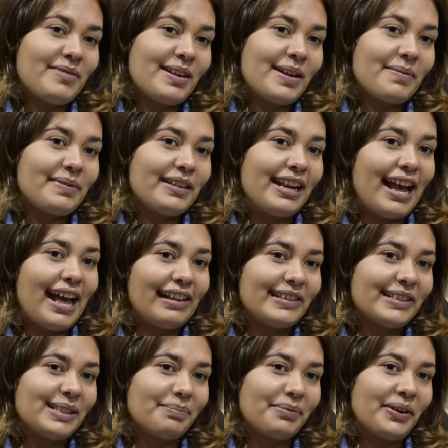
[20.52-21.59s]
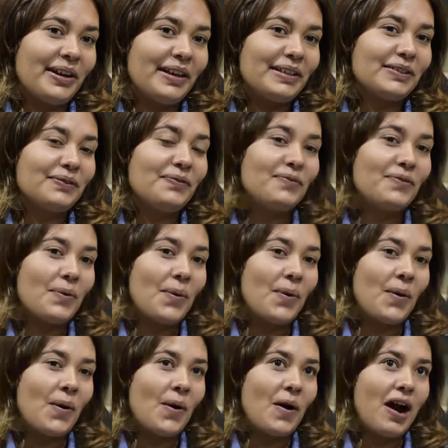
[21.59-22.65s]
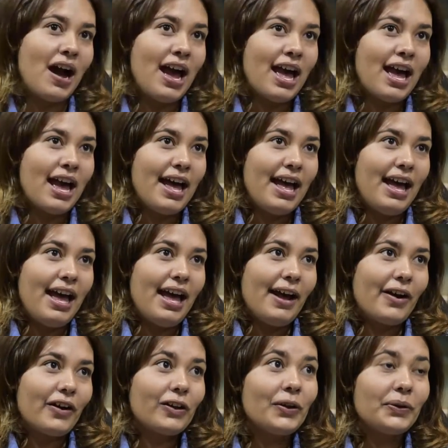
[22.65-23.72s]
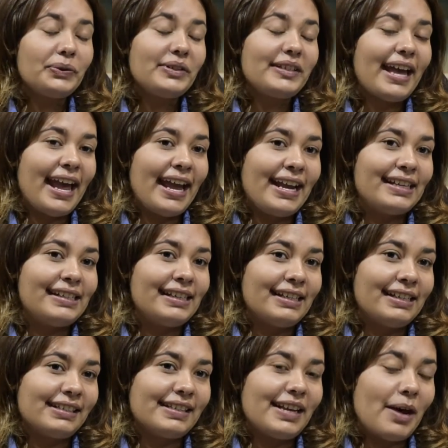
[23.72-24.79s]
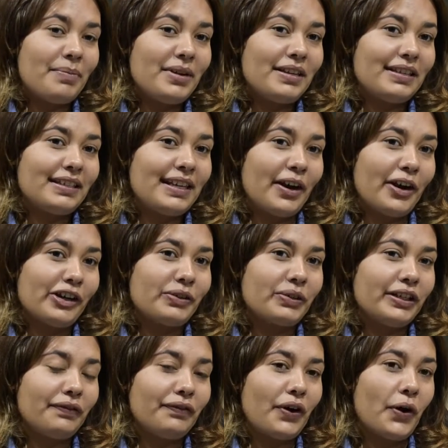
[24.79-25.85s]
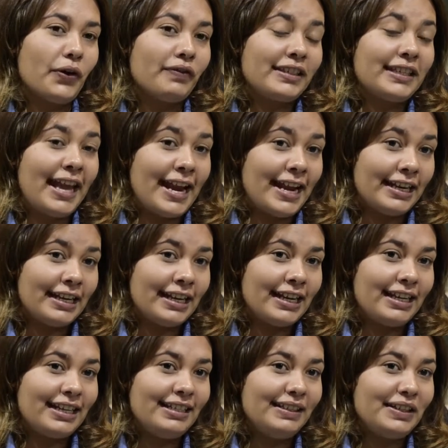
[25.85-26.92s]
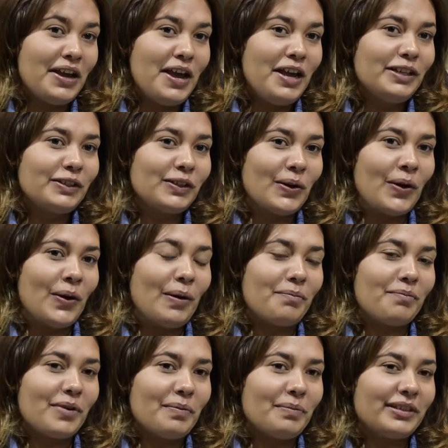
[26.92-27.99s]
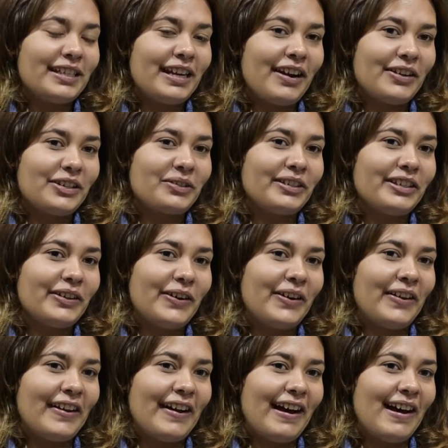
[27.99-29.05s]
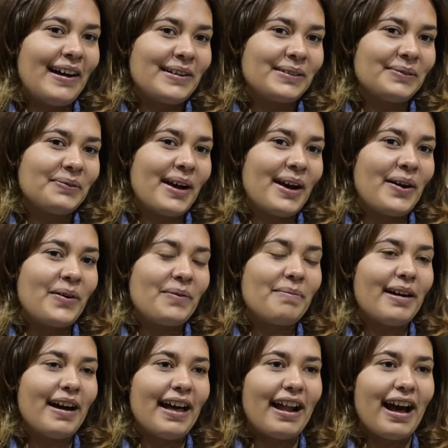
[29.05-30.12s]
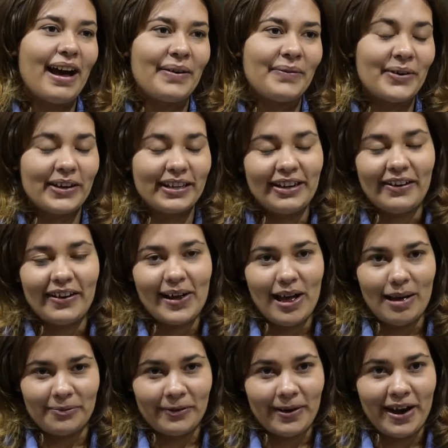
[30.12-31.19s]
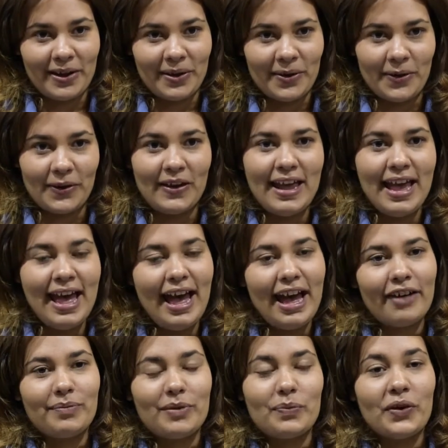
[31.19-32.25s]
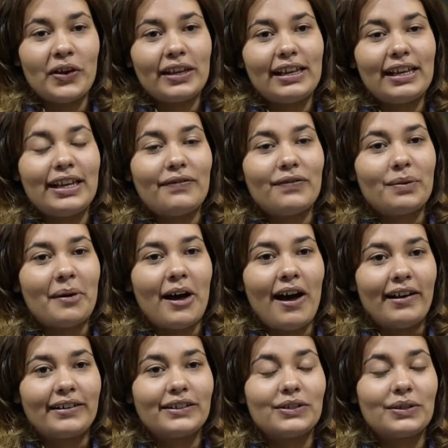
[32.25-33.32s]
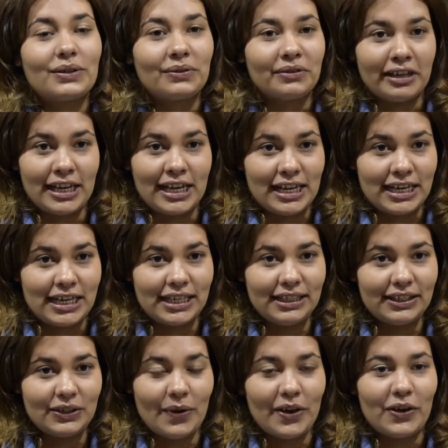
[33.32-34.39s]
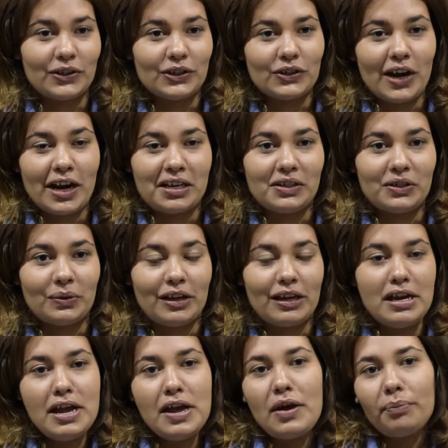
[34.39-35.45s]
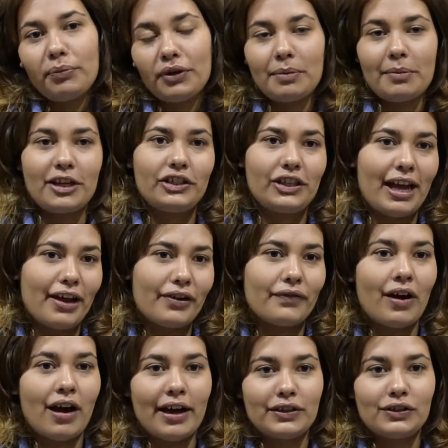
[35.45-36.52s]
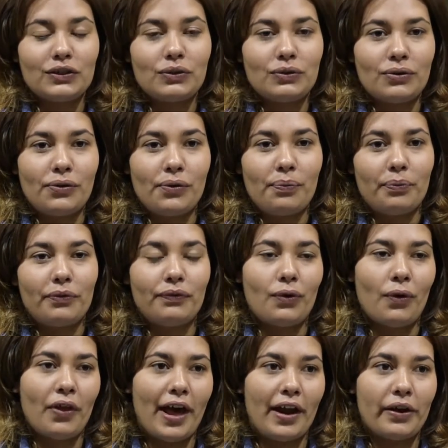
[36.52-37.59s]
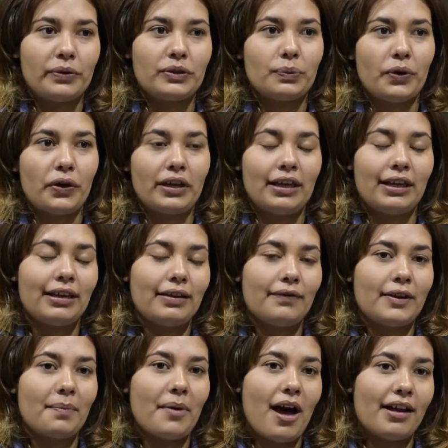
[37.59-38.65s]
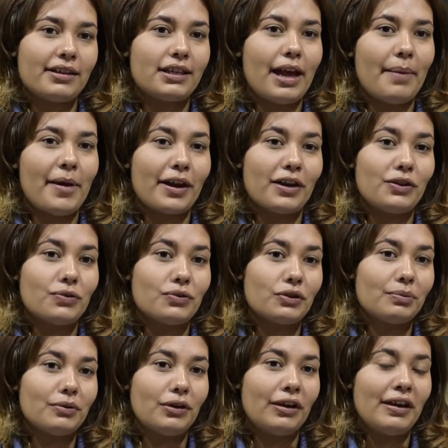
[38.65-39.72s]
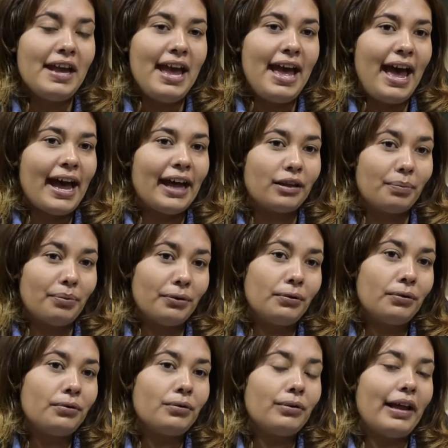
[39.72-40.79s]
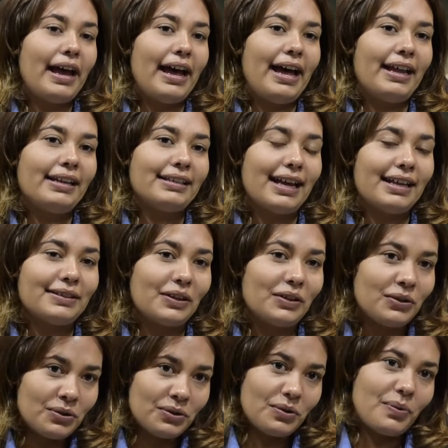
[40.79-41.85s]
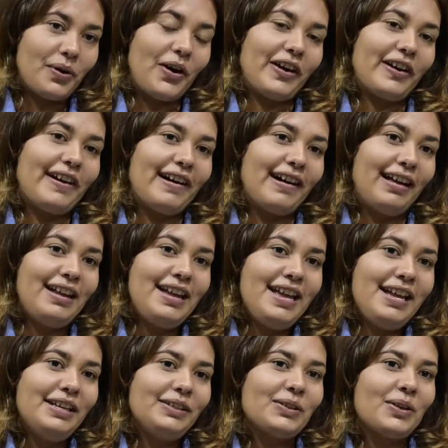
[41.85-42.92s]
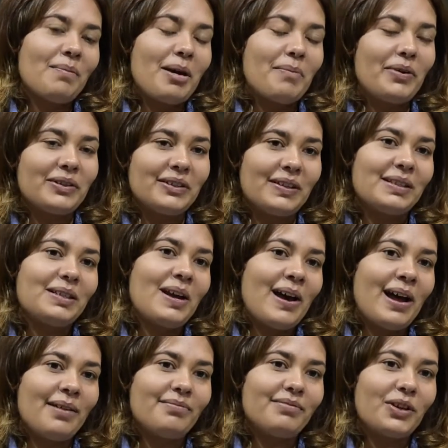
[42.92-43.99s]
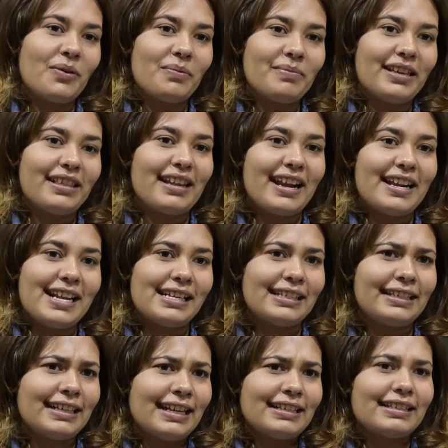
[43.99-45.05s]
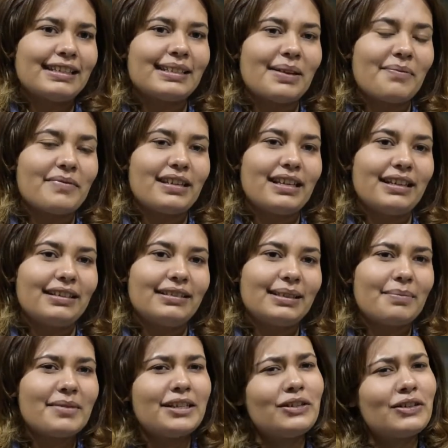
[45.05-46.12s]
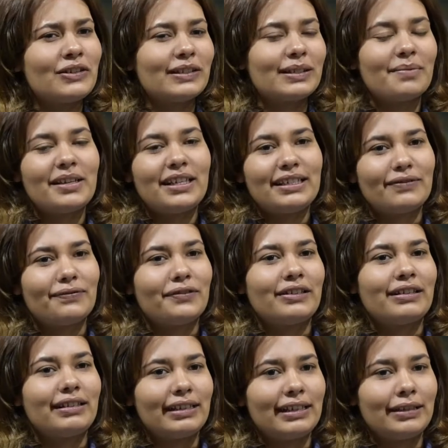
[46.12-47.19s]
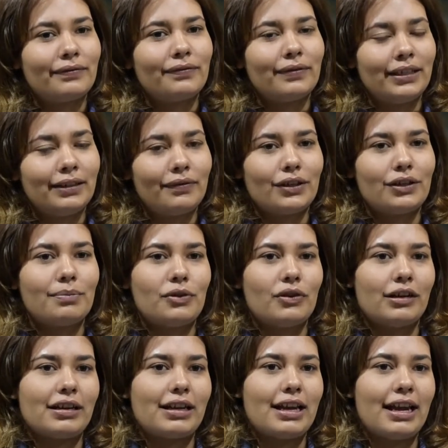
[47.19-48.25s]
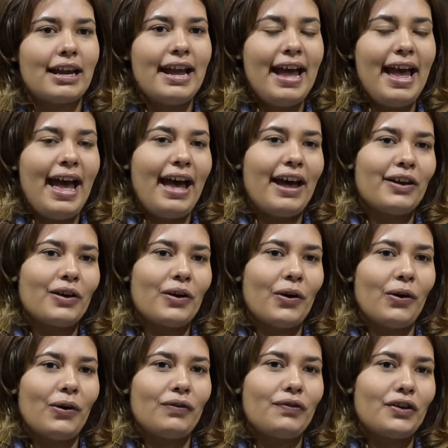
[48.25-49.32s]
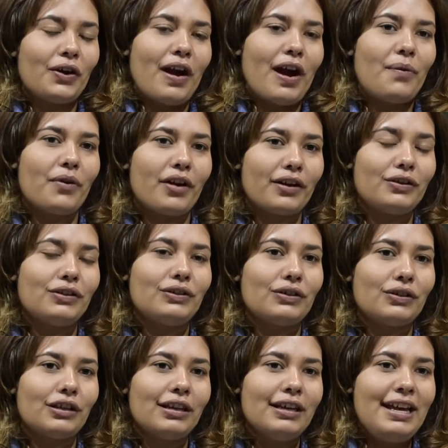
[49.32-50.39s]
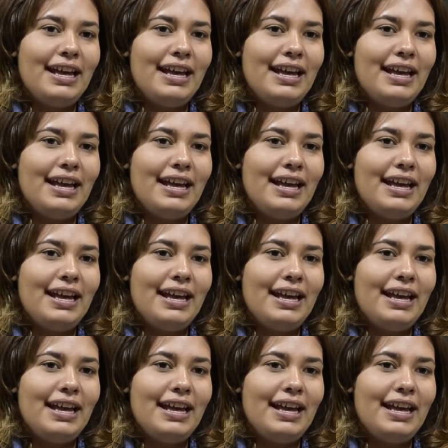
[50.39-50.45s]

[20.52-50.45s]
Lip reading: been up in Alice Springs for close to 8 years now. I've been in the Territory for over 10 years, so I'm a Territory girl at heart as well, but I work here at Karma Radio. I've been working here for the past 3 years, so I got straight into it pretty much out of high school. Before that, I was working and living part-time out at Yundamu at the pool and as a youth worker. So my boss at the time told me that I needed to get into something new, something different, leave the community and go figure out what I could do.